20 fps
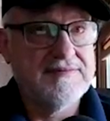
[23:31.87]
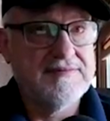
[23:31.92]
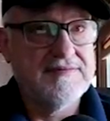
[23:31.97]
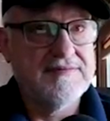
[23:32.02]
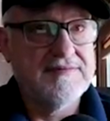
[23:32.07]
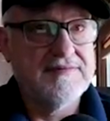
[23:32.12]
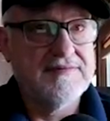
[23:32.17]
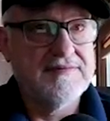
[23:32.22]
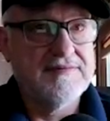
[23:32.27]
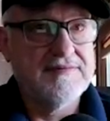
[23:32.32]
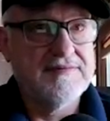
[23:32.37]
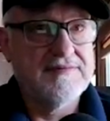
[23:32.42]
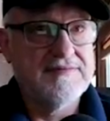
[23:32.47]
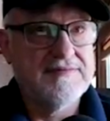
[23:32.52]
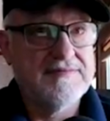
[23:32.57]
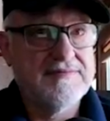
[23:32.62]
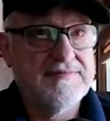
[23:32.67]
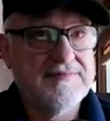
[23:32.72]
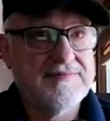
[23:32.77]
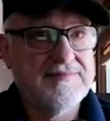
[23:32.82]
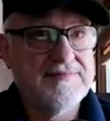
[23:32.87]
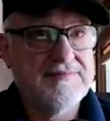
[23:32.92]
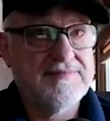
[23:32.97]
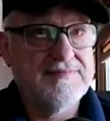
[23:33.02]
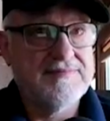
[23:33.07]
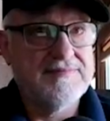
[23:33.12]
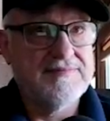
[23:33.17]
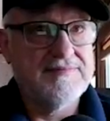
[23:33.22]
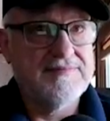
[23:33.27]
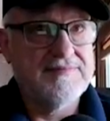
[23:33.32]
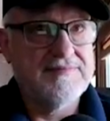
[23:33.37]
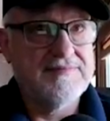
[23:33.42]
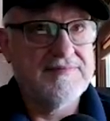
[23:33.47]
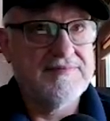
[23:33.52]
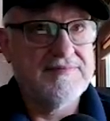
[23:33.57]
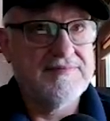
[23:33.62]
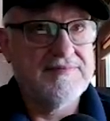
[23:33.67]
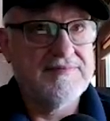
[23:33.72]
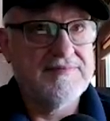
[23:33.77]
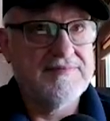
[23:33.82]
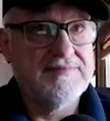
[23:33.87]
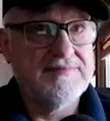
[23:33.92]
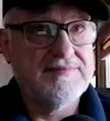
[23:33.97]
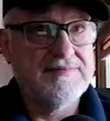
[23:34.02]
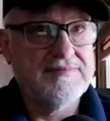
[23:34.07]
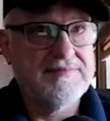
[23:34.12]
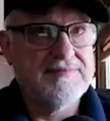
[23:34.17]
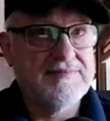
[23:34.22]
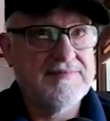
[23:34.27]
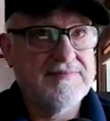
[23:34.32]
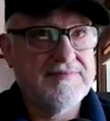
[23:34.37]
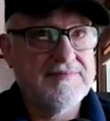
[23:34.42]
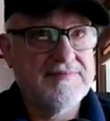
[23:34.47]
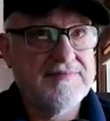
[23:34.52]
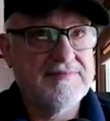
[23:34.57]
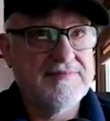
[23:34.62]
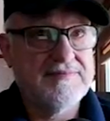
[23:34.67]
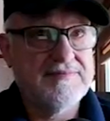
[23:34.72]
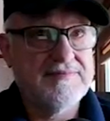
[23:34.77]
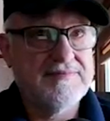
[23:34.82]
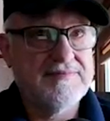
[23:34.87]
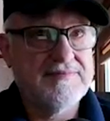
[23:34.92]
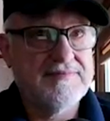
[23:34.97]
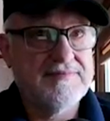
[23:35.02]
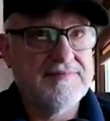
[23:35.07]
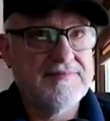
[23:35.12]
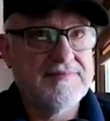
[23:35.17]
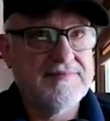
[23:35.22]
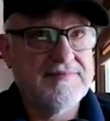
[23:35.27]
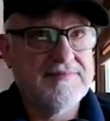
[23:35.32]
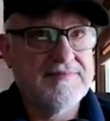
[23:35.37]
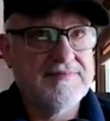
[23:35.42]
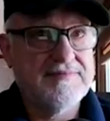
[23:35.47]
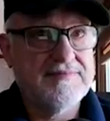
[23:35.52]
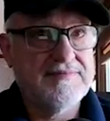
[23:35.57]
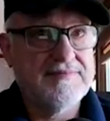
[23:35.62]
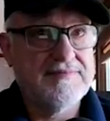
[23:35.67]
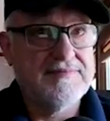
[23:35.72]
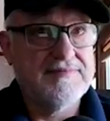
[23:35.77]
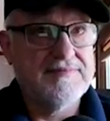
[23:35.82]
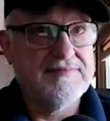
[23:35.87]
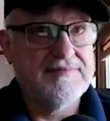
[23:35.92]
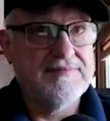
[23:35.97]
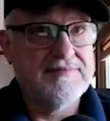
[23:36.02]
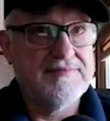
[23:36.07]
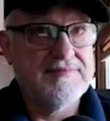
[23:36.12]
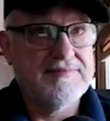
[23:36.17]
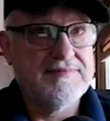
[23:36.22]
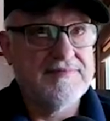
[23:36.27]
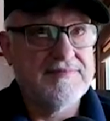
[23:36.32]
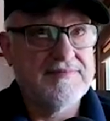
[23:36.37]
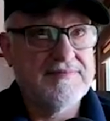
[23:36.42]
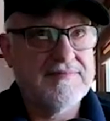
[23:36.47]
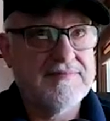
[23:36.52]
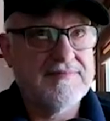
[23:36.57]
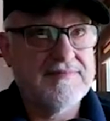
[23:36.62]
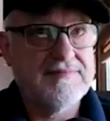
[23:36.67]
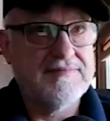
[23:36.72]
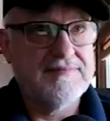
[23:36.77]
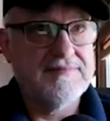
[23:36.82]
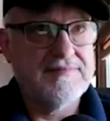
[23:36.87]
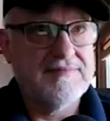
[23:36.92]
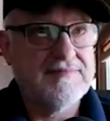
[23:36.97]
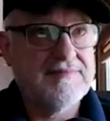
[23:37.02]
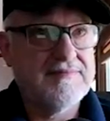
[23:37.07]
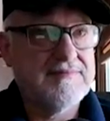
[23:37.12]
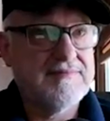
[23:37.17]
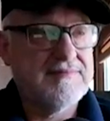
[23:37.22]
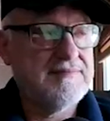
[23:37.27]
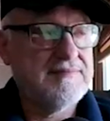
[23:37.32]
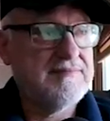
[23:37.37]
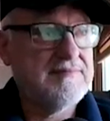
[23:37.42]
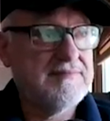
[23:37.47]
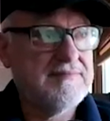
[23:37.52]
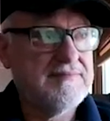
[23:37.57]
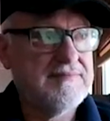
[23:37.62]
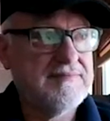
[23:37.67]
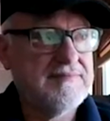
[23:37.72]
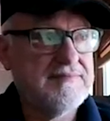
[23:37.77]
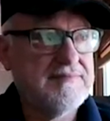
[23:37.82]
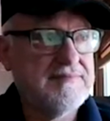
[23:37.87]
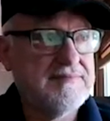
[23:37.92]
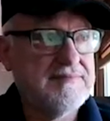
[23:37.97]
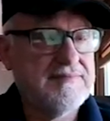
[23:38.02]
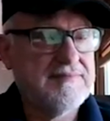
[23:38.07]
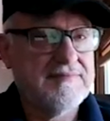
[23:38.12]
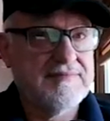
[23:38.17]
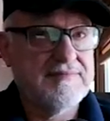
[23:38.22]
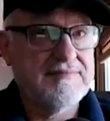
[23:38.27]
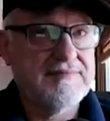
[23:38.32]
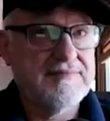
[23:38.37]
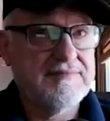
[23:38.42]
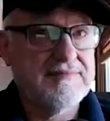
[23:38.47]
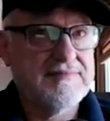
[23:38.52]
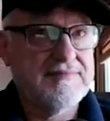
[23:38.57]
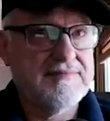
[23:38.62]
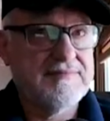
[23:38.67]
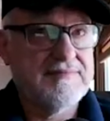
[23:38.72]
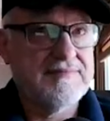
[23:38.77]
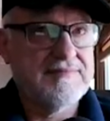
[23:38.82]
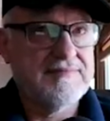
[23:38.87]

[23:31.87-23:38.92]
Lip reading: No words are spoken by the person on screen.